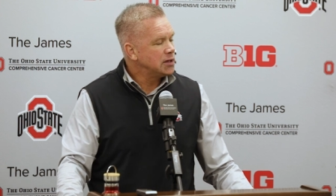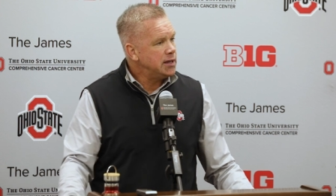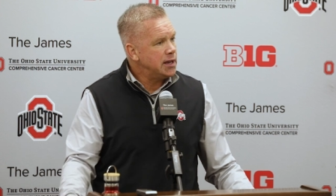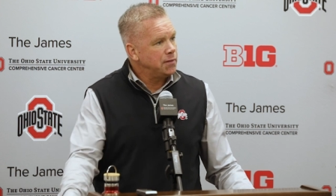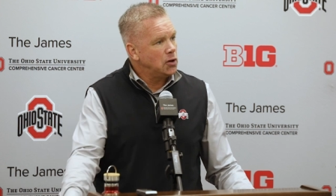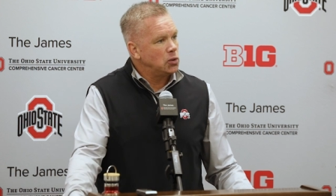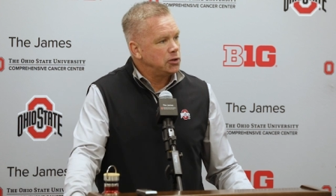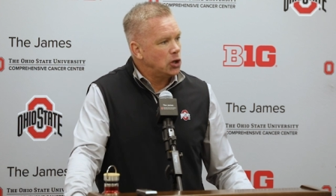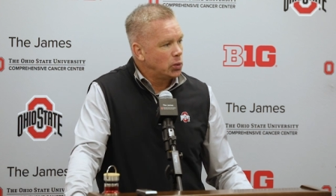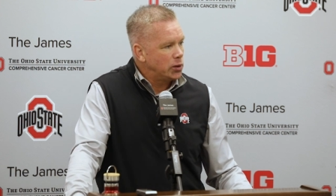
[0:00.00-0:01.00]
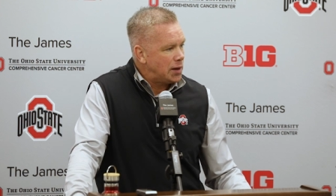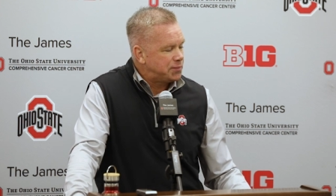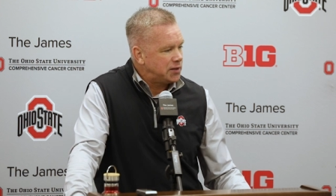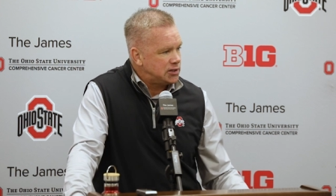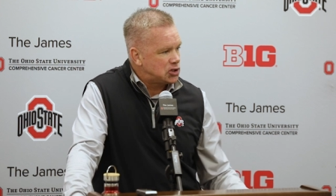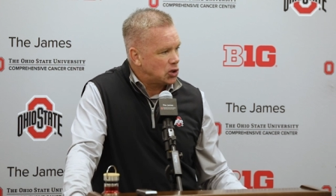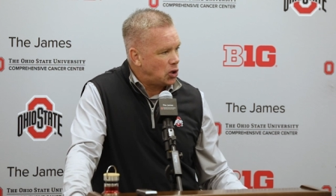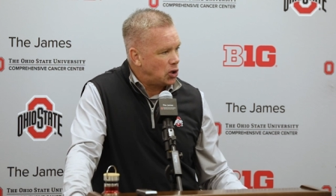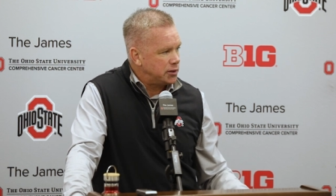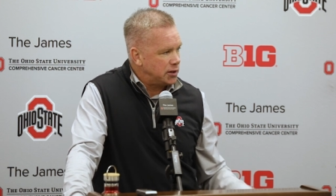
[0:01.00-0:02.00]
Yeah, no no real updates
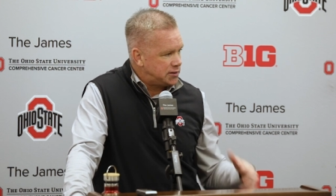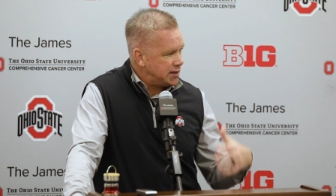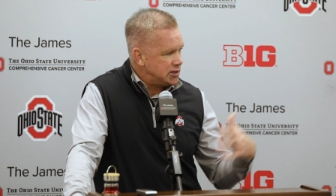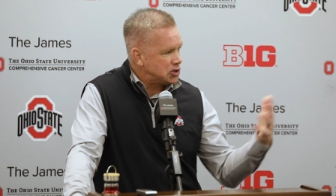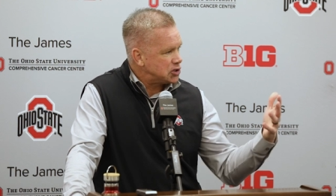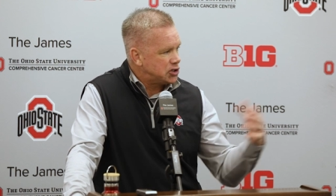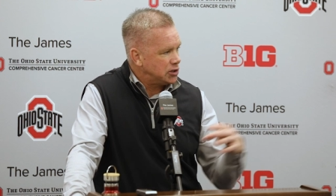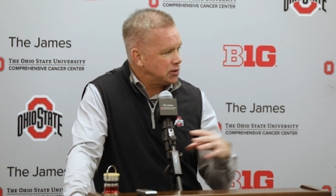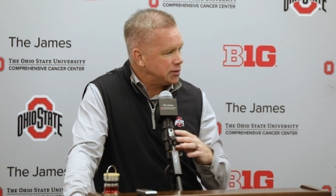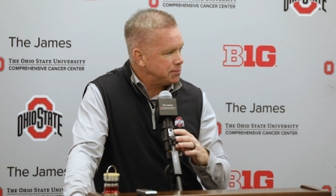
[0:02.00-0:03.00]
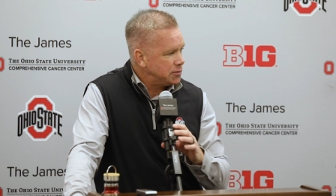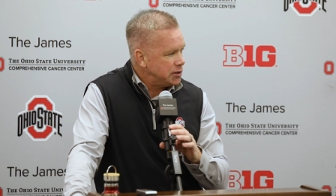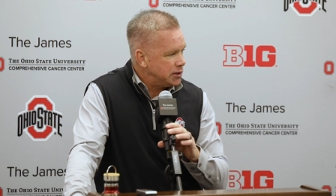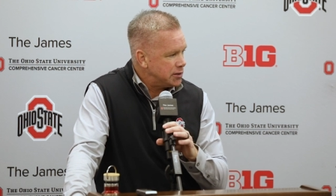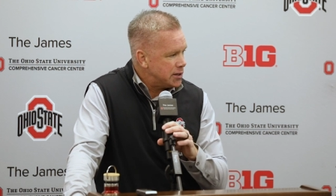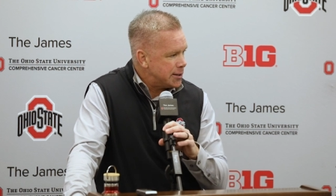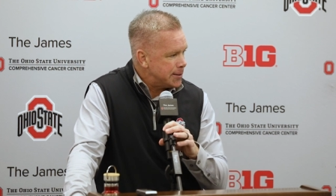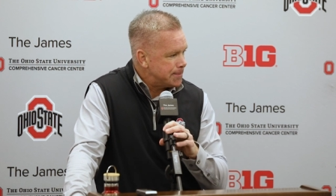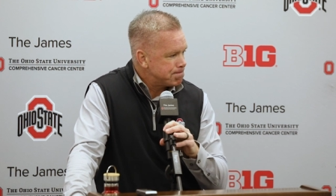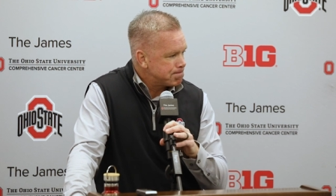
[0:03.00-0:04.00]
on uh, Taysen still in, in
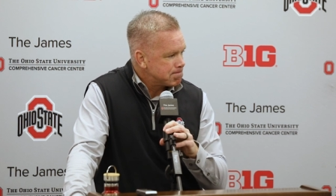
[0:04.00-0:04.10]
um,